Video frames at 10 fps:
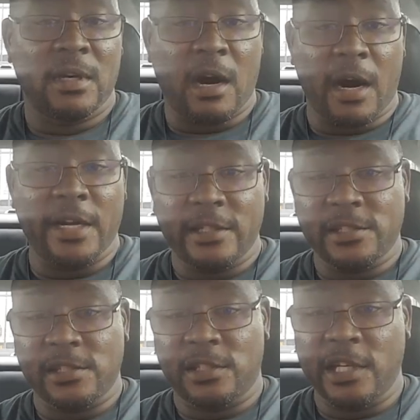All right,
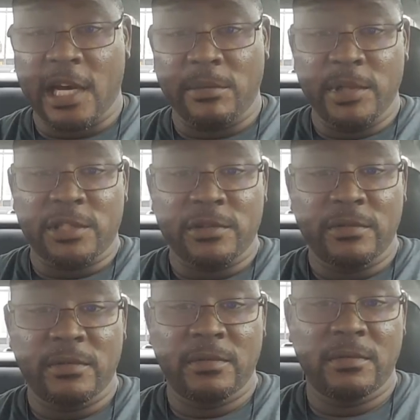this is Dion Mitchell.
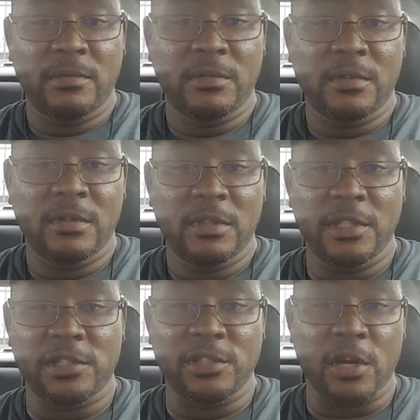
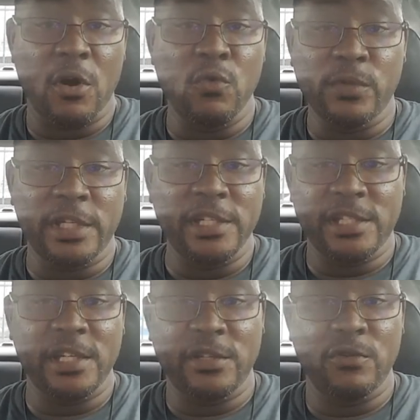This is
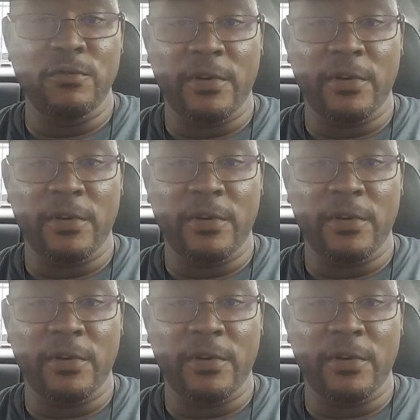OTCU